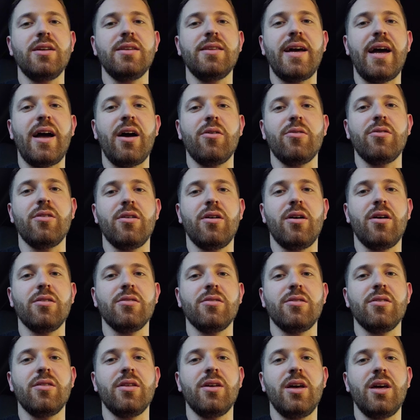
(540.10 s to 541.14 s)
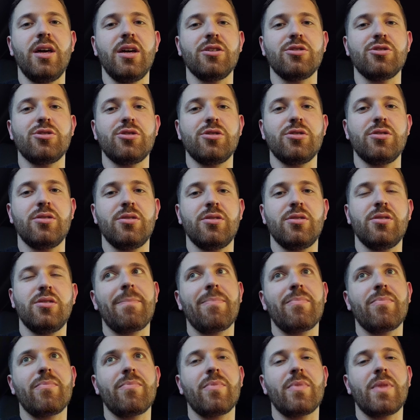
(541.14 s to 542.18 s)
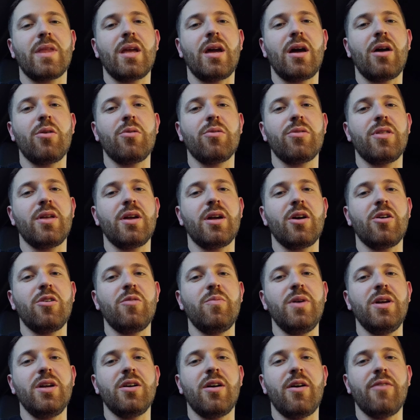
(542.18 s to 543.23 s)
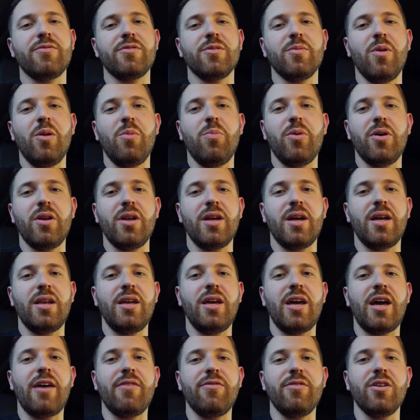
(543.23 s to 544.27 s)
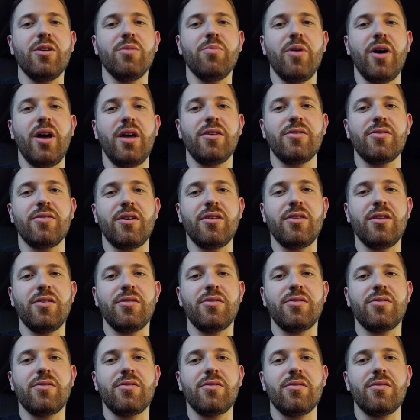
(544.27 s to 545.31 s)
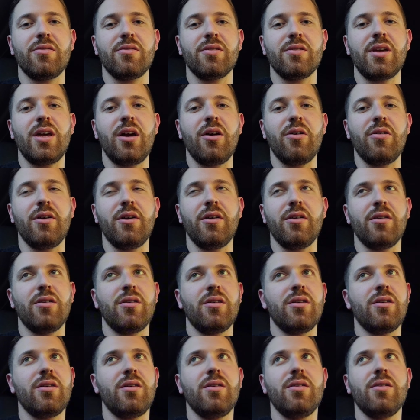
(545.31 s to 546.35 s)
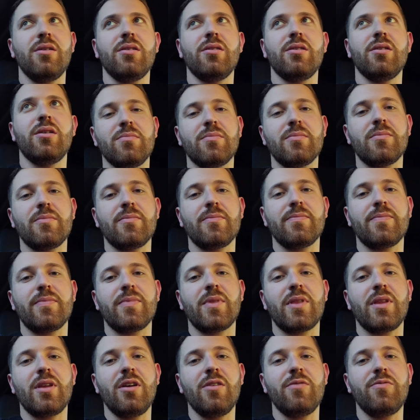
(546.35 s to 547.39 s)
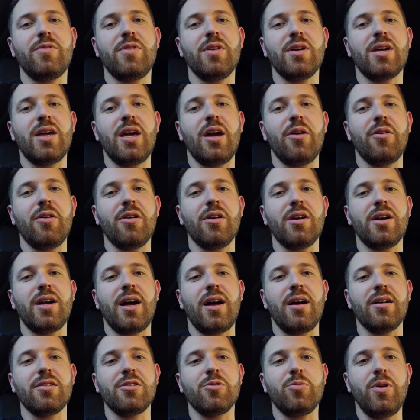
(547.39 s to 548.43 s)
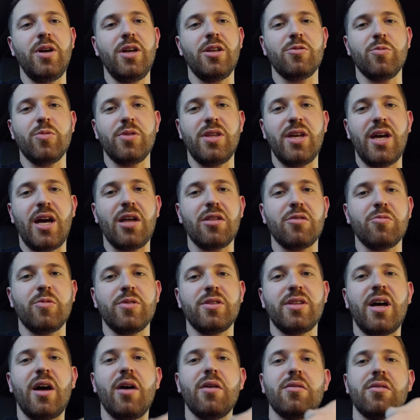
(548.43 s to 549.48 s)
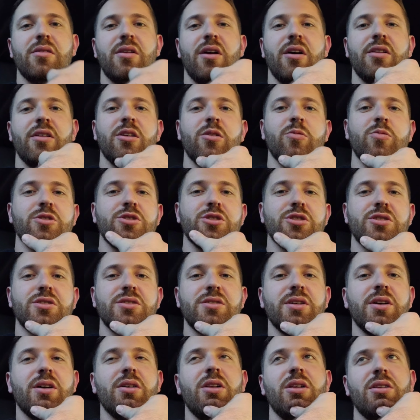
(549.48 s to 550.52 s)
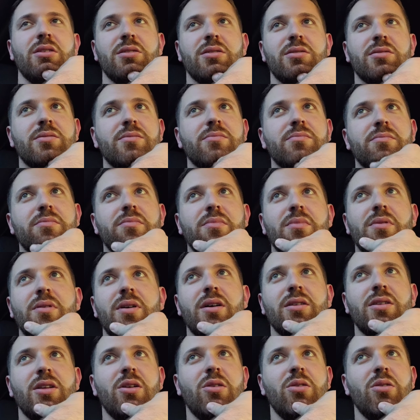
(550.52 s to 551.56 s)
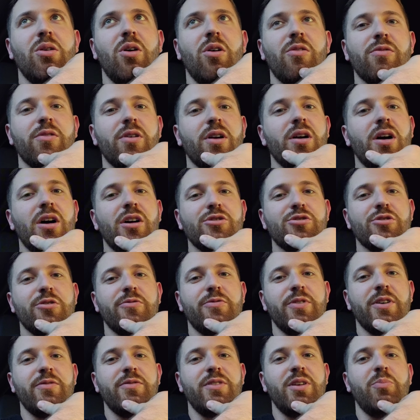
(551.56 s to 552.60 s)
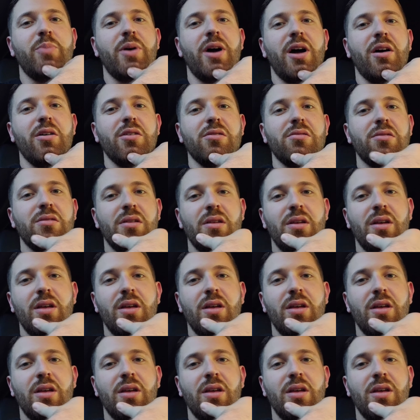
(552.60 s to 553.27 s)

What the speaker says: down onto the hitch. I don't think I would be comfortable putting any heavier bikes on this carrier. If the carrier got tweaked with the S1000 on there, which is still a little over 150 pounds